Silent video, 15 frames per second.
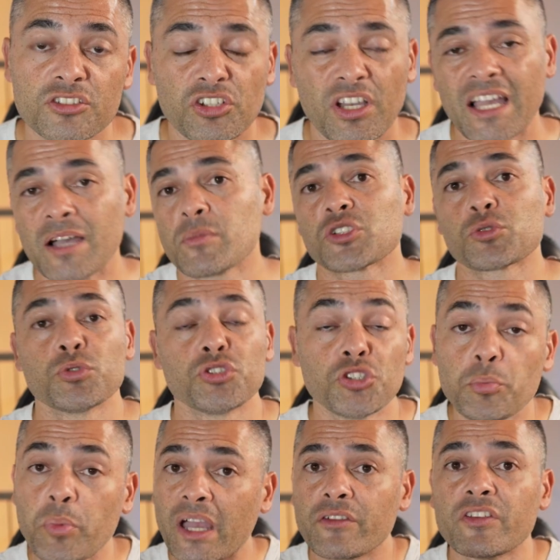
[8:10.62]
So how much would
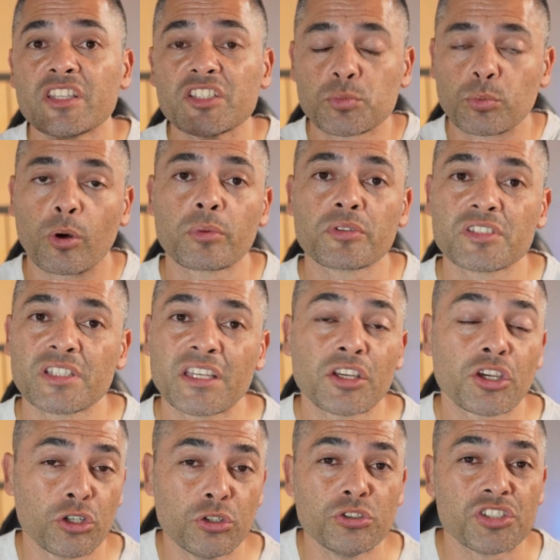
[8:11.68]
you pay for this property in
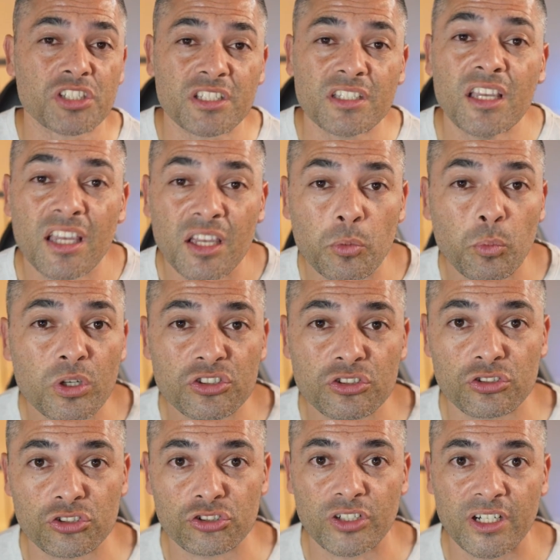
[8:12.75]
Coogee in
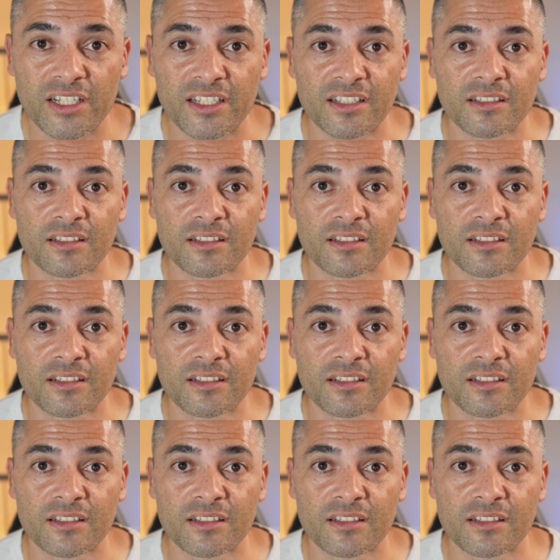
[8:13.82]
Western Australia?